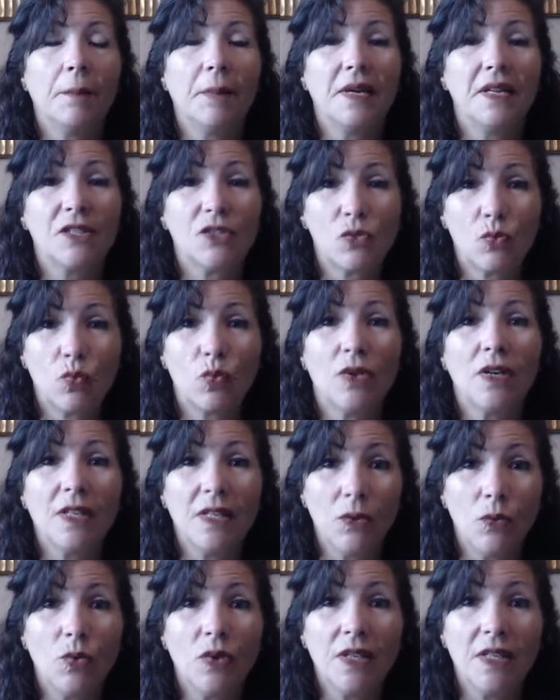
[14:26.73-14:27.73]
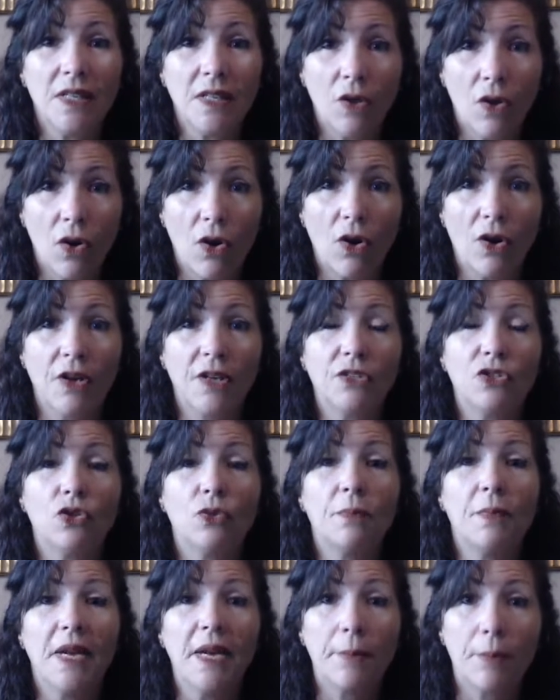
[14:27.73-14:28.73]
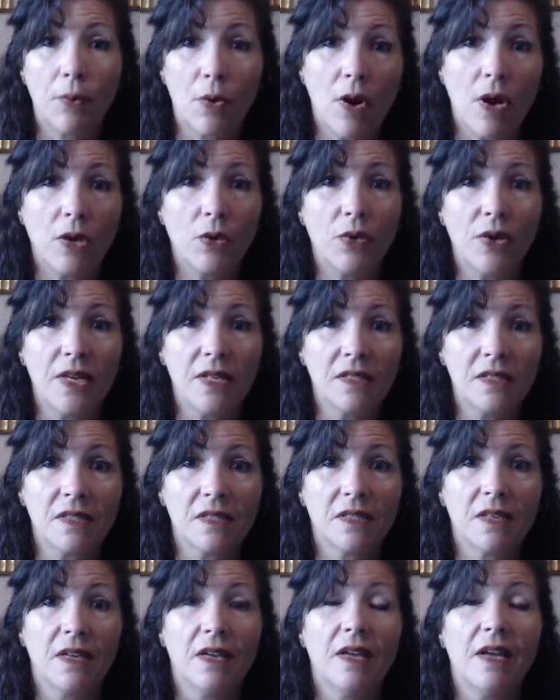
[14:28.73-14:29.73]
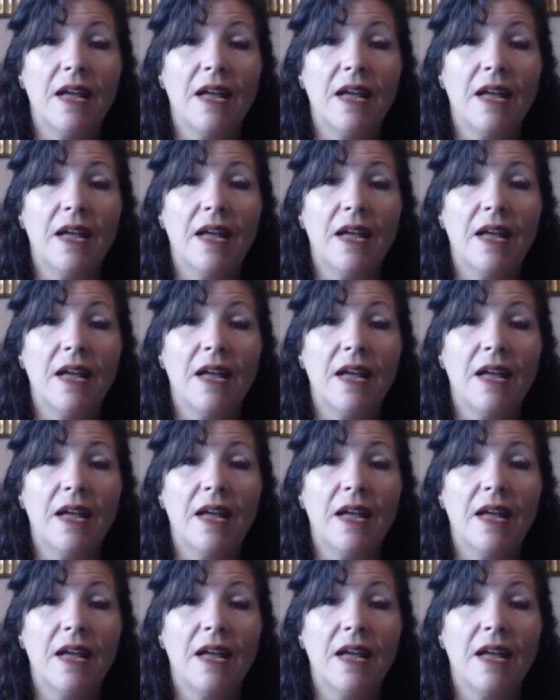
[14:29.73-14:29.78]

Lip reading: but it's really, really hard to make progress